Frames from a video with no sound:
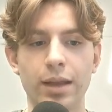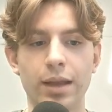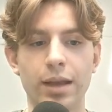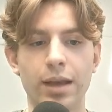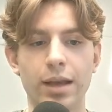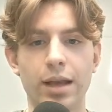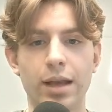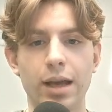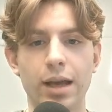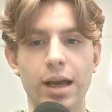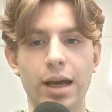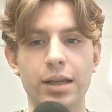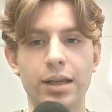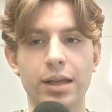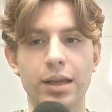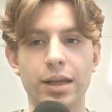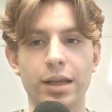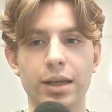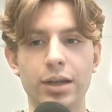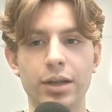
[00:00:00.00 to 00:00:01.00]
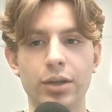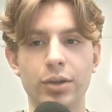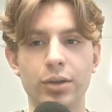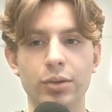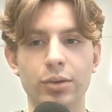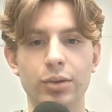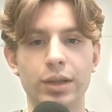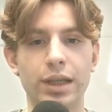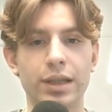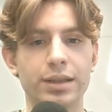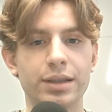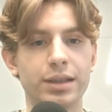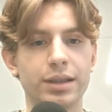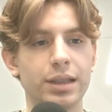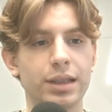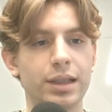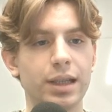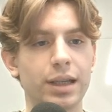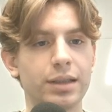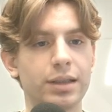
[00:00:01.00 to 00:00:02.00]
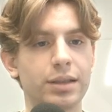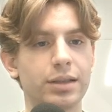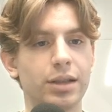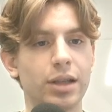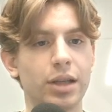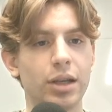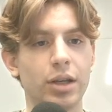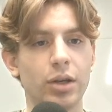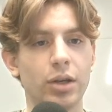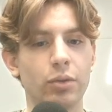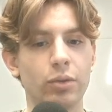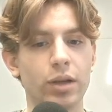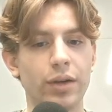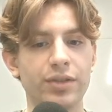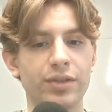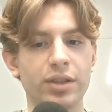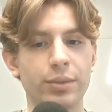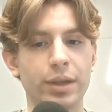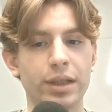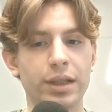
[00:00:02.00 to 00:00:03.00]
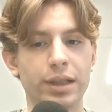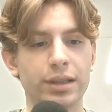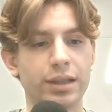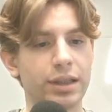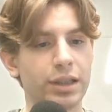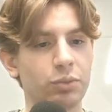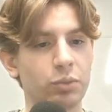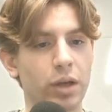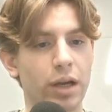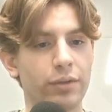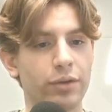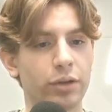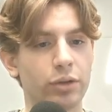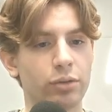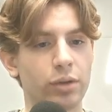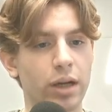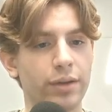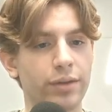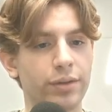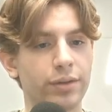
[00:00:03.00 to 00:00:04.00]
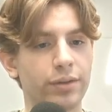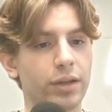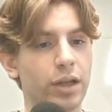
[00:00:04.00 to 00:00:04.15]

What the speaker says: And here you can see that we have some analytics, we have a graph,